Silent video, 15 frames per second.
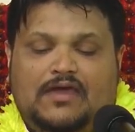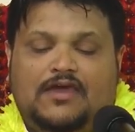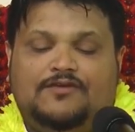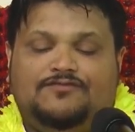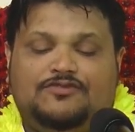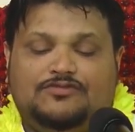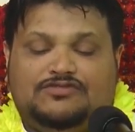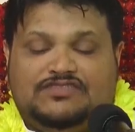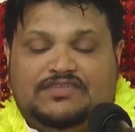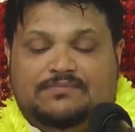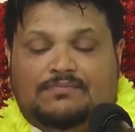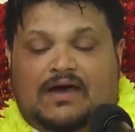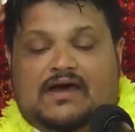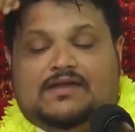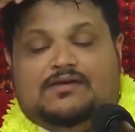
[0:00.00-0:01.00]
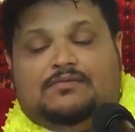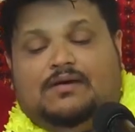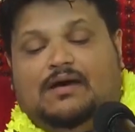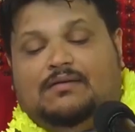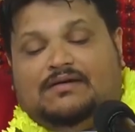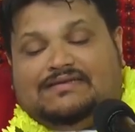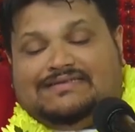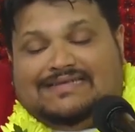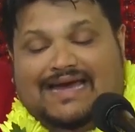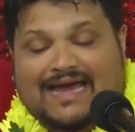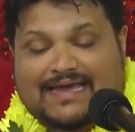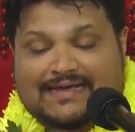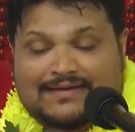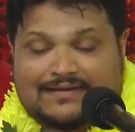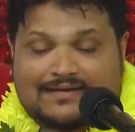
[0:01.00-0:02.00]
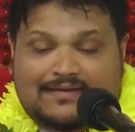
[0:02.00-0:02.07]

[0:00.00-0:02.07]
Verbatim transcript: If you see Mario Baba tying